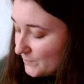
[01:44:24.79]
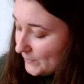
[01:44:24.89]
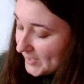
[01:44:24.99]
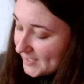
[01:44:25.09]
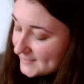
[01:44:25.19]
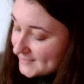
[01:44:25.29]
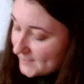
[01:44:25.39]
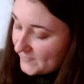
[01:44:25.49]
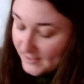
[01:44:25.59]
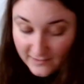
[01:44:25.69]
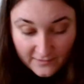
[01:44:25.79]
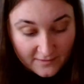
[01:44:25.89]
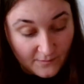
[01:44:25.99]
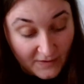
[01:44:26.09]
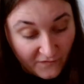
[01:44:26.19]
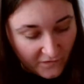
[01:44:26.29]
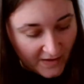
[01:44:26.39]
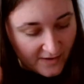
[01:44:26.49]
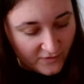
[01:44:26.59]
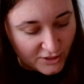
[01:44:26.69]
But something I wrote, my
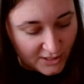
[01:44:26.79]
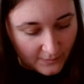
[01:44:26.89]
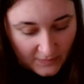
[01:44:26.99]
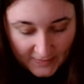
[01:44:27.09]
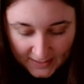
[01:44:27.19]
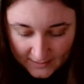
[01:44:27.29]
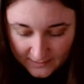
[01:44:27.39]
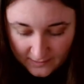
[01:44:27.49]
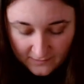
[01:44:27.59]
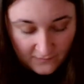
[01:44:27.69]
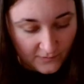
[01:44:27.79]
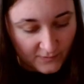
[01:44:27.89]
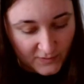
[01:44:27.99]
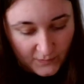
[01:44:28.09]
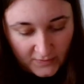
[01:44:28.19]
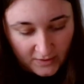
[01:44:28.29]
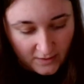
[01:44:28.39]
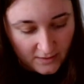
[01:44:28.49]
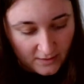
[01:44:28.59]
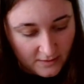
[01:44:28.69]
favourite jumper pattern though, from this
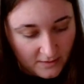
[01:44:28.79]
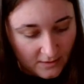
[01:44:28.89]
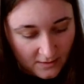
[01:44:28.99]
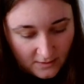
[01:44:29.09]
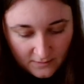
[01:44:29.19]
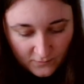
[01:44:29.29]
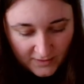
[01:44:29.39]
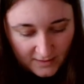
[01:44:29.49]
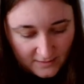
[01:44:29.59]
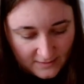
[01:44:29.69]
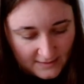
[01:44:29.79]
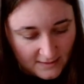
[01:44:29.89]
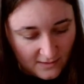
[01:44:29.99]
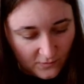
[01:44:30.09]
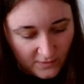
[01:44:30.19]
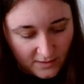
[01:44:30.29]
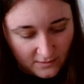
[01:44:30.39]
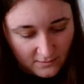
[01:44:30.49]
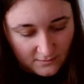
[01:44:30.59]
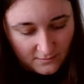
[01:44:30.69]
book. Where can you see it
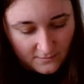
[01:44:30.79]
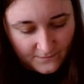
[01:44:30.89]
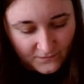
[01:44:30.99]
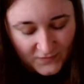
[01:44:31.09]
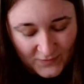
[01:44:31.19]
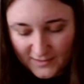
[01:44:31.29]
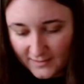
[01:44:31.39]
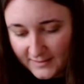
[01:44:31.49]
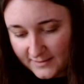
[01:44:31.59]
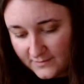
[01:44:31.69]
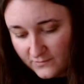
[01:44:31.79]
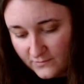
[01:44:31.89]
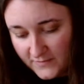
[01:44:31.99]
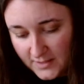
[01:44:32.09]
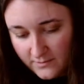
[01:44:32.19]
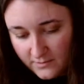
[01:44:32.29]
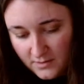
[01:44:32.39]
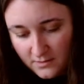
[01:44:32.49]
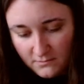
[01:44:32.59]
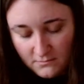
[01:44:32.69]
well? Oh, I guess sort of here and
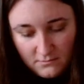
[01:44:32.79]
here.